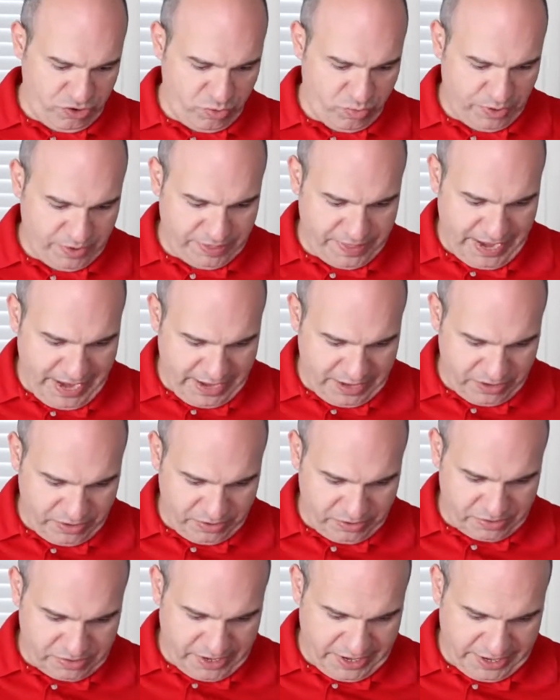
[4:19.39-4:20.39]
you what that
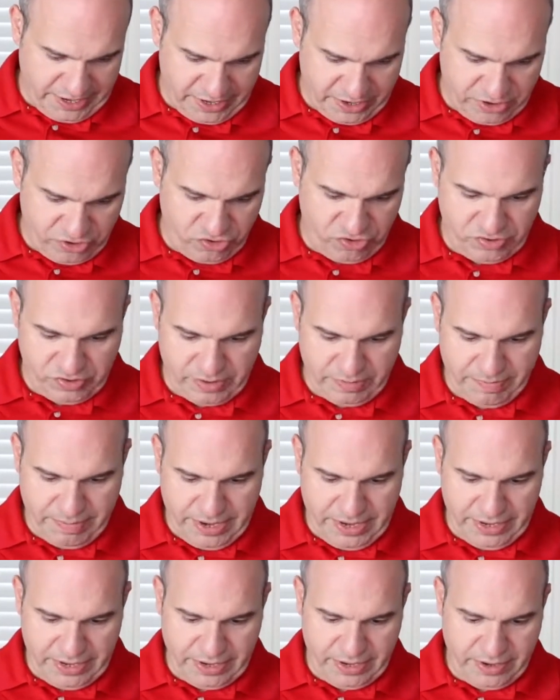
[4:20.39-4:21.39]
looks like in just a
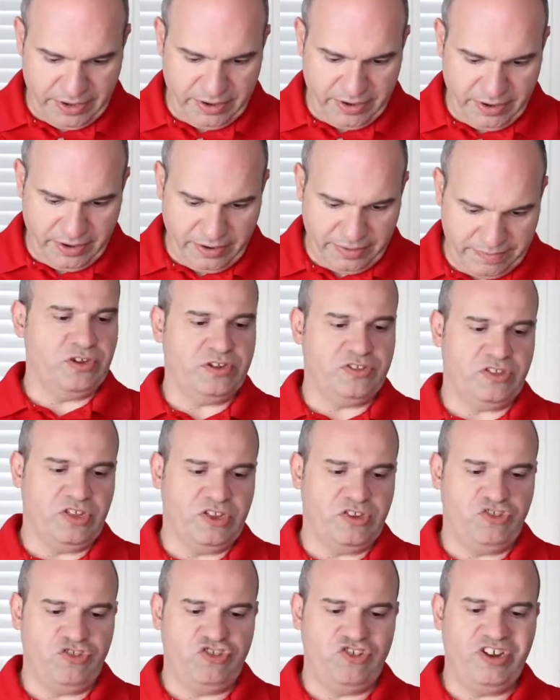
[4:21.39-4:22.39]
minute here. Looks
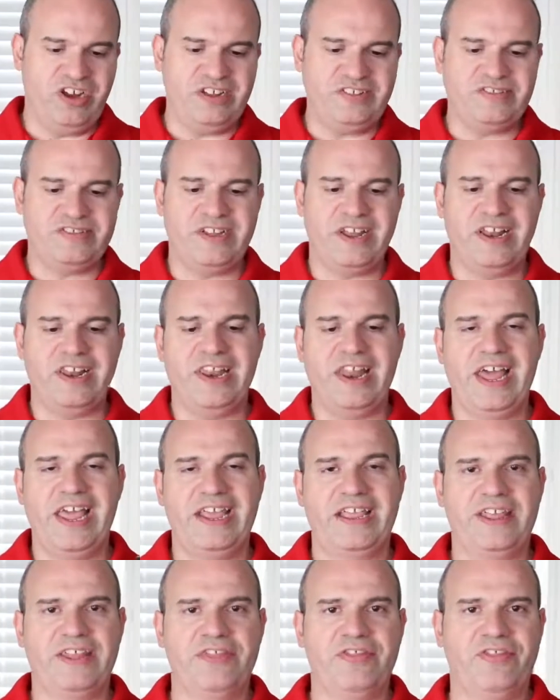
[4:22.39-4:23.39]
just
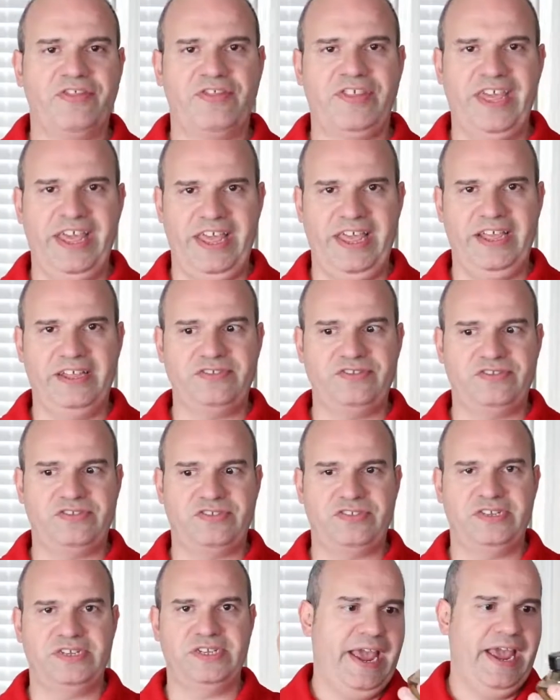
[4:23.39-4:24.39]
like
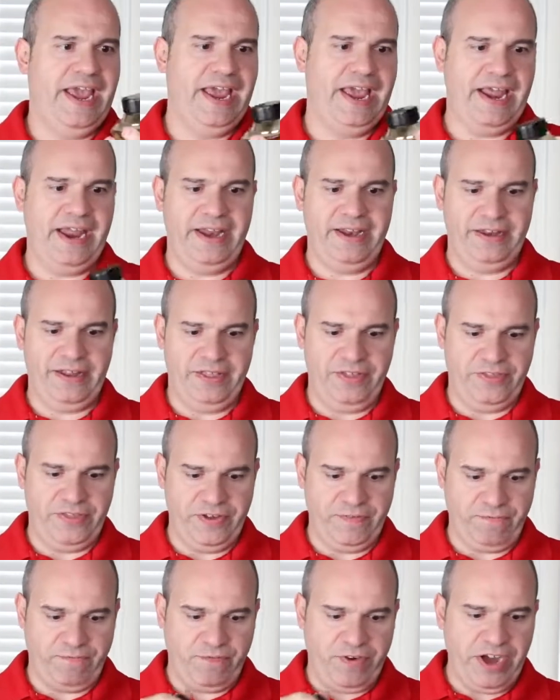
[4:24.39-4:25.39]
this, and
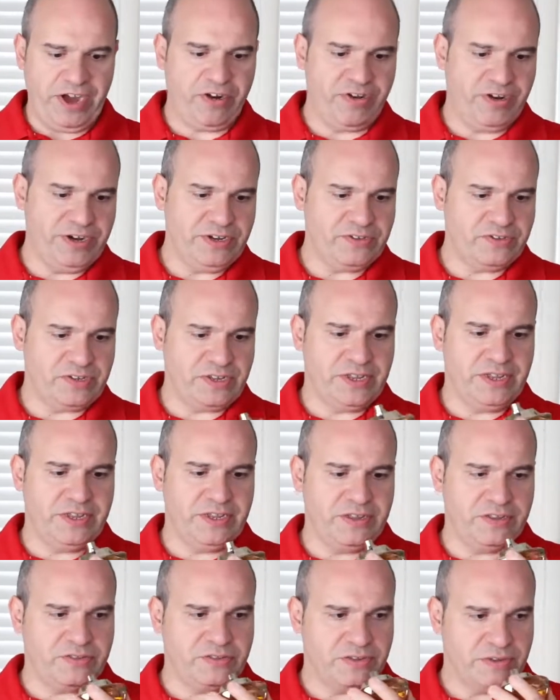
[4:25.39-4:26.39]
the fragrance
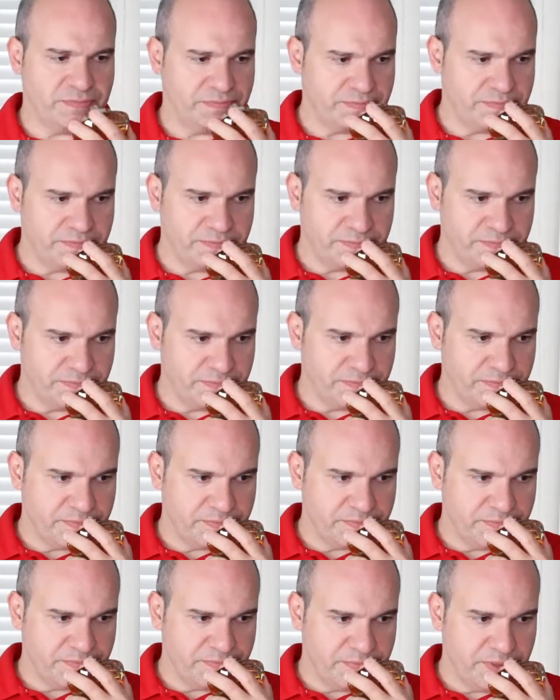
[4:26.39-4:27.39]
is
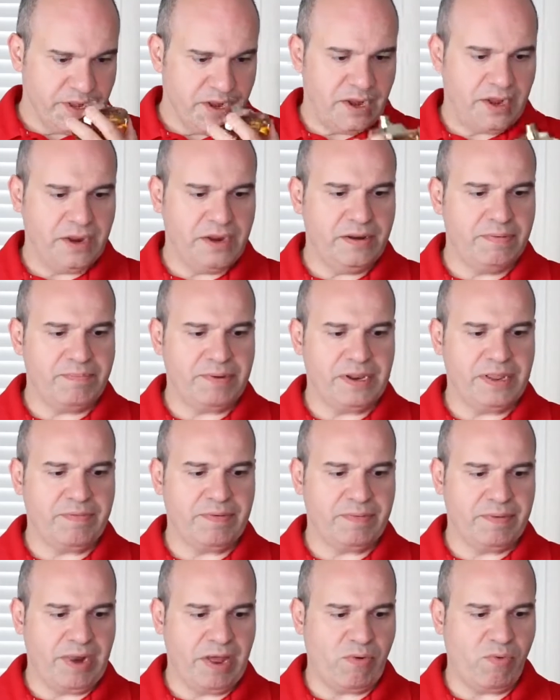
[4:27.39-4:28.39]

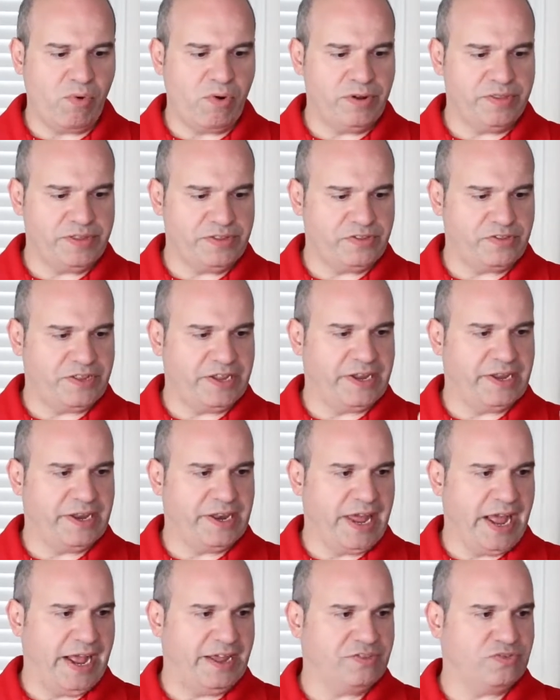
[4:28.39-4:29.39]
unbelievable. I wore this thing
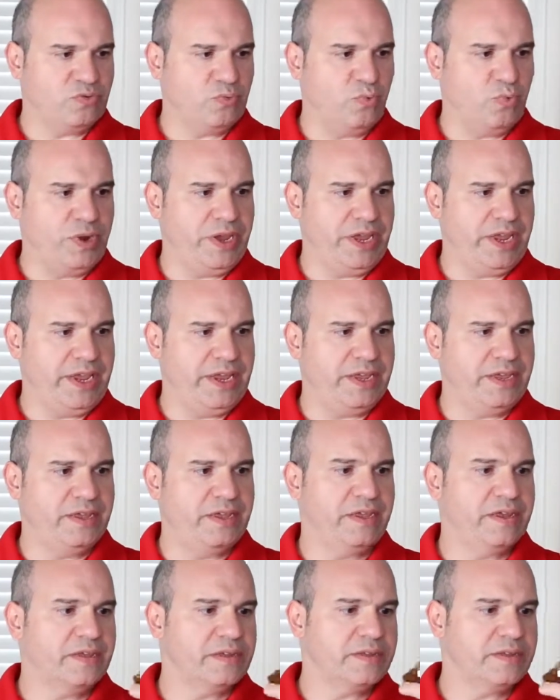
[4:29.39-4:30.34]
last week,